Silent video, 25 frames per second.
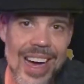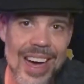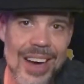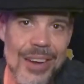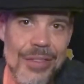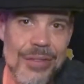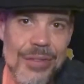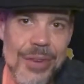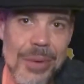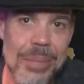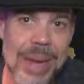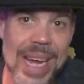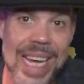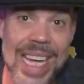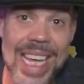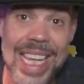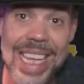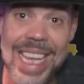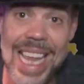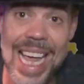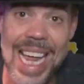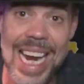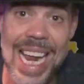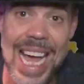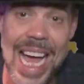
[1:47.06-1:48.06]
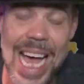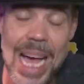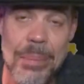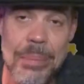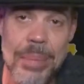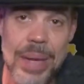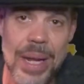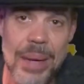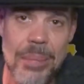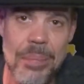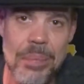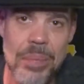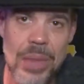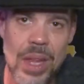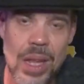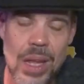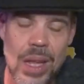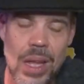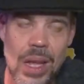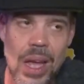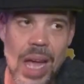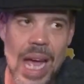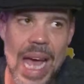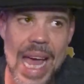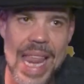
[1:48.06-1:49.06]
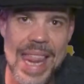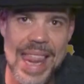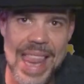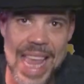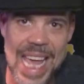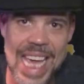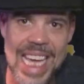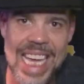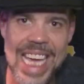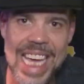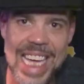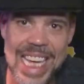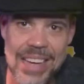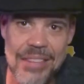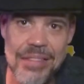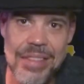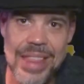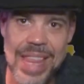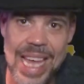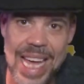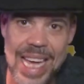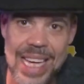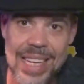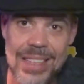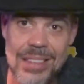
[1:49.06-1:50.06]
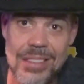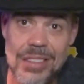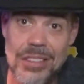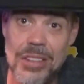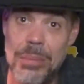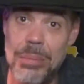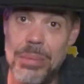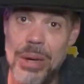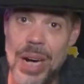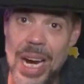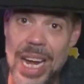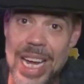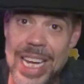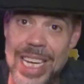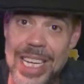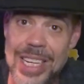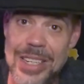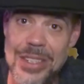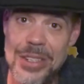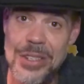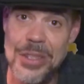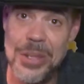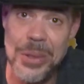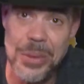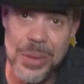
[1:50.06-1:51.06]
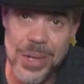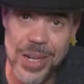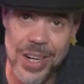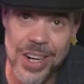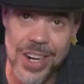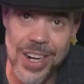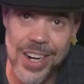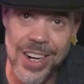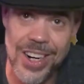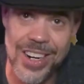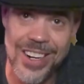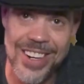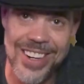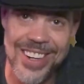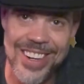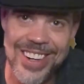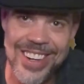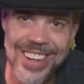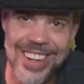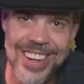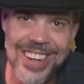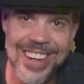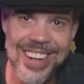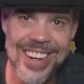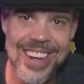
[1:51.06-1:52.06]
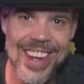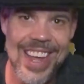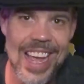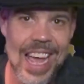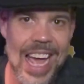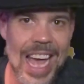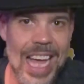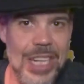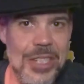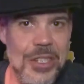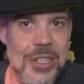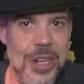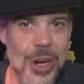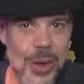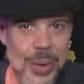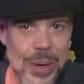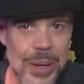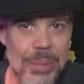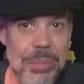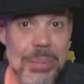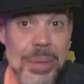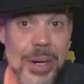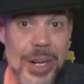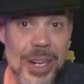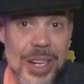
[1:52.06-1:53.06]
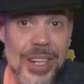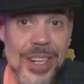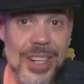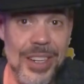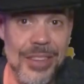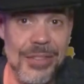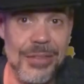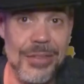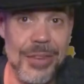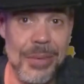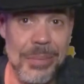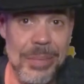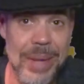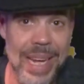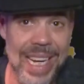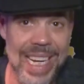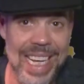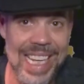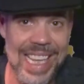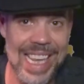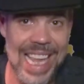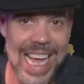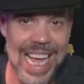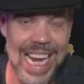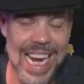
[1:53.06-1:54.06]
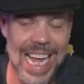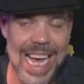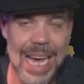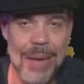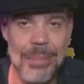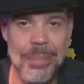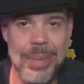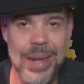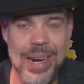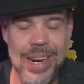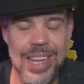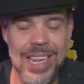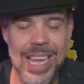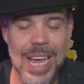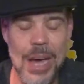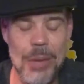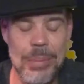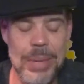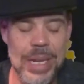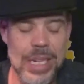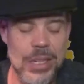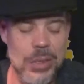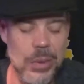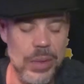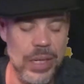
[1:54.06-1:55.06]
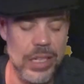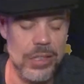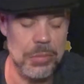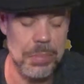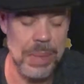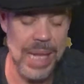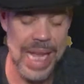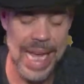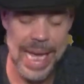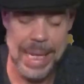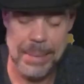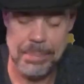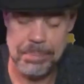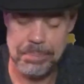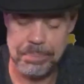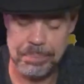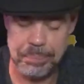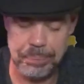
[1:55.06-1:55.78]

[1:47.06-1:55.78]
for making that happen. And they can give thanks to Brian Tudor and Joey Burton for making that happen. Allow me to explain.